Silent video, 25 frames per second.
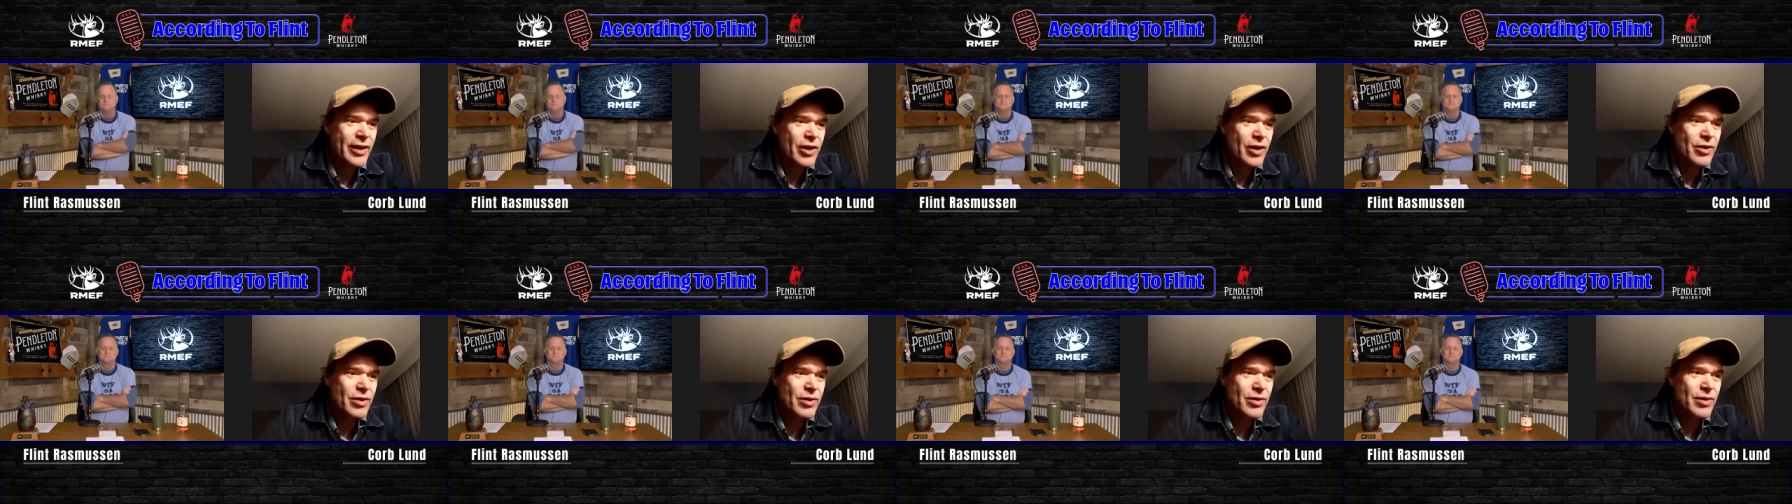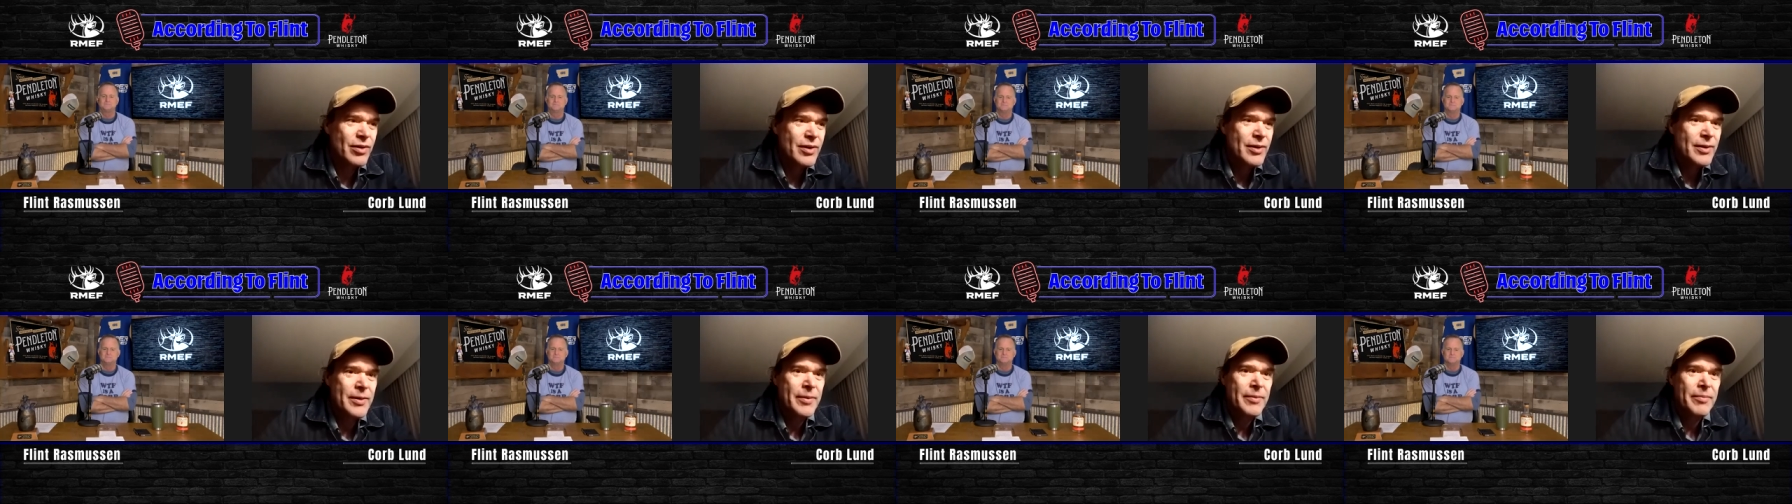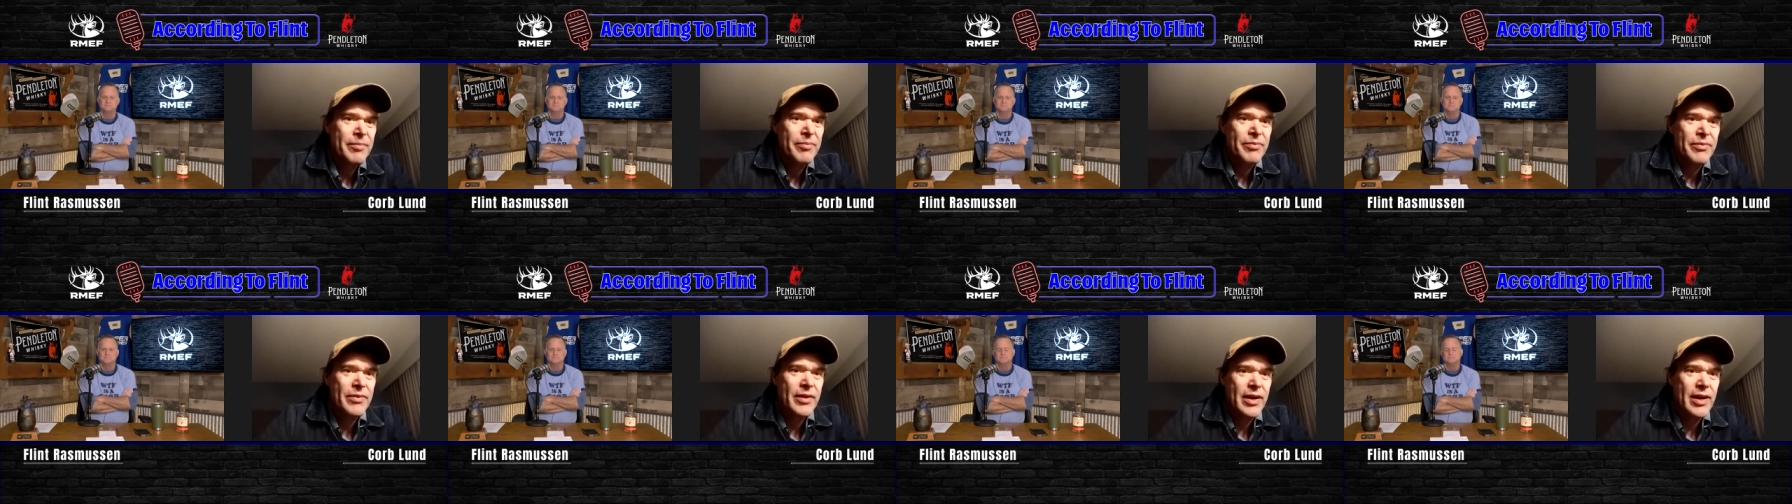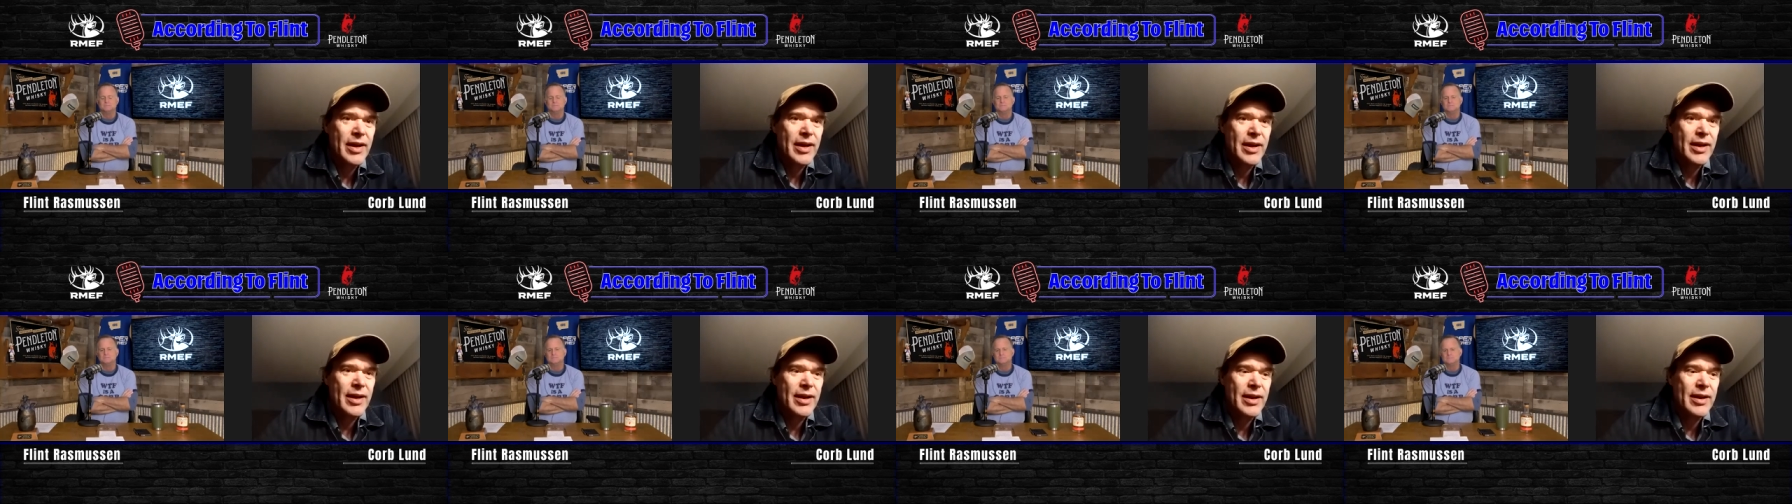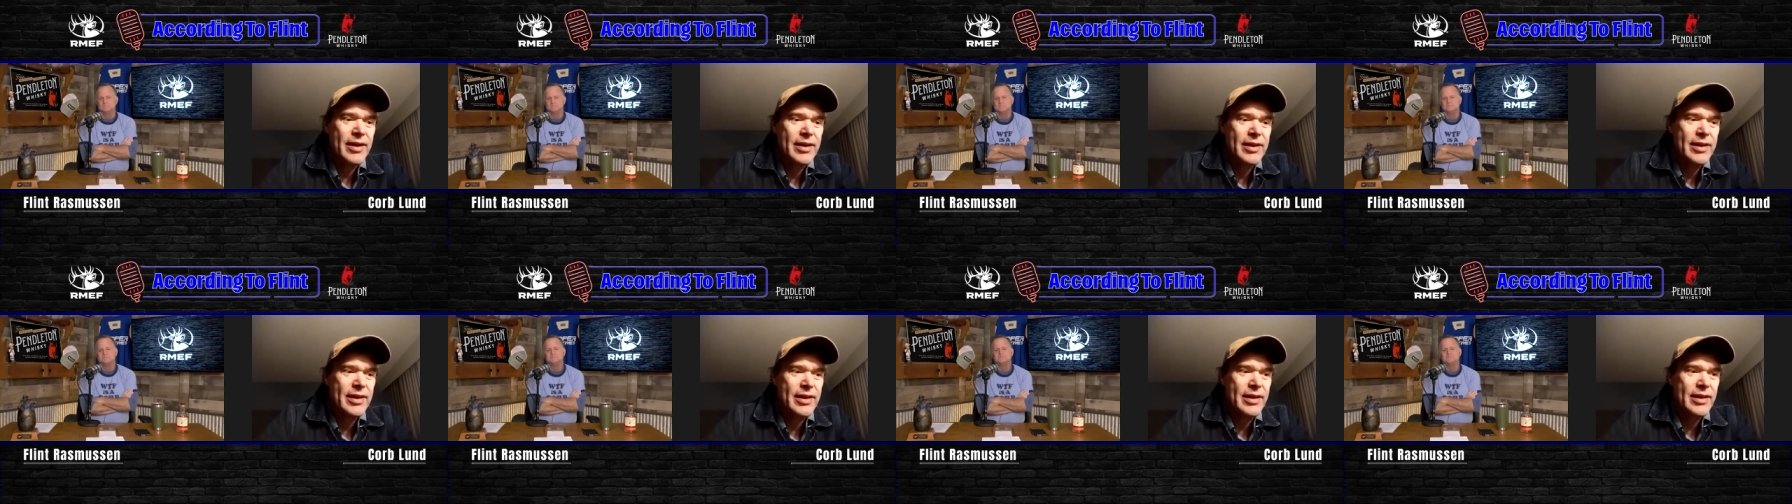you know,
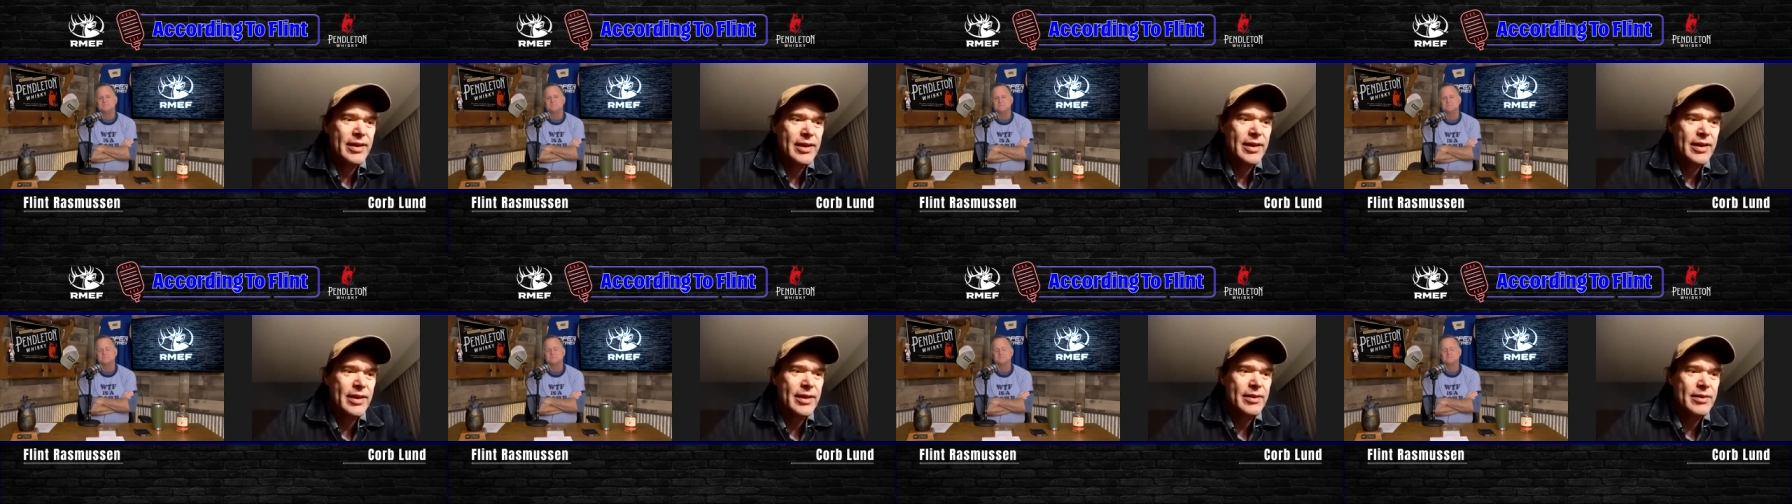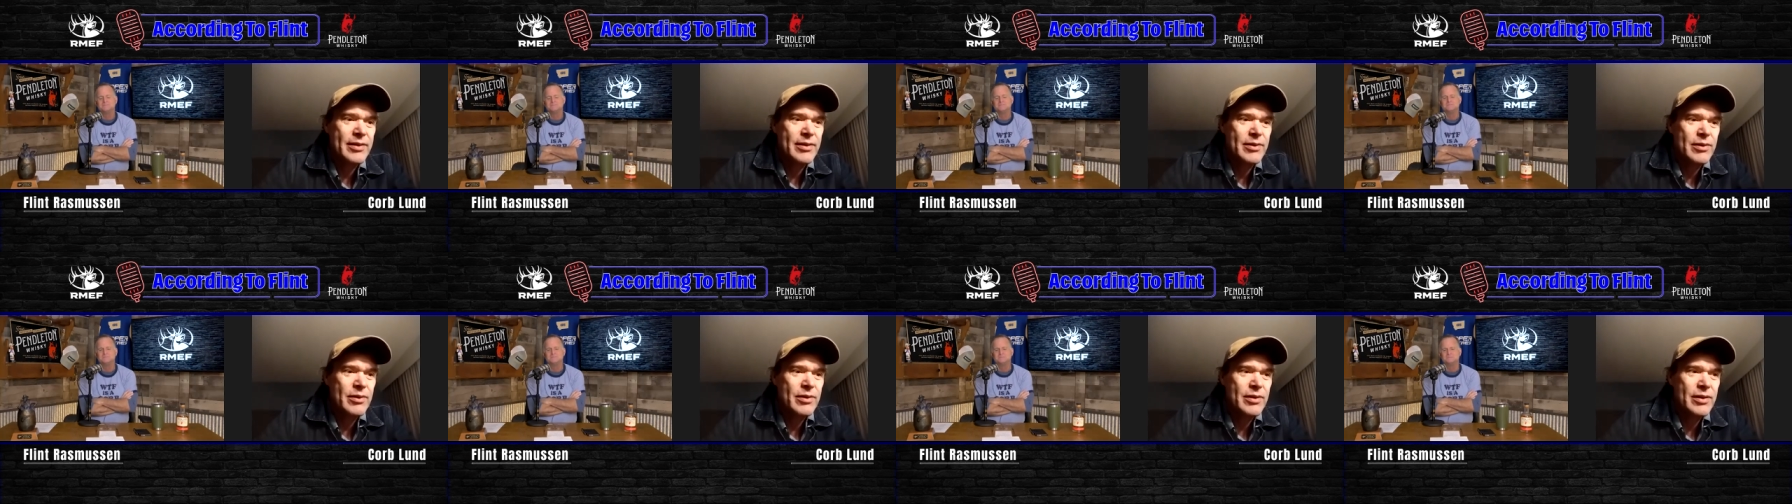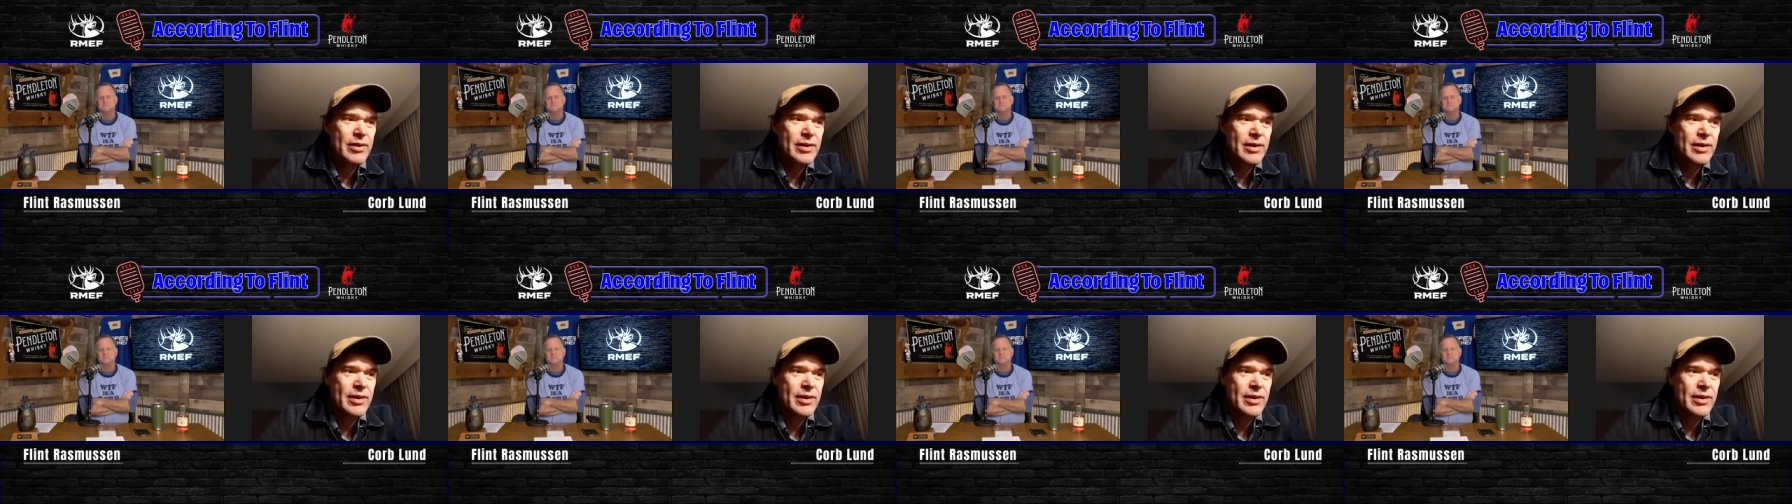uh, he he,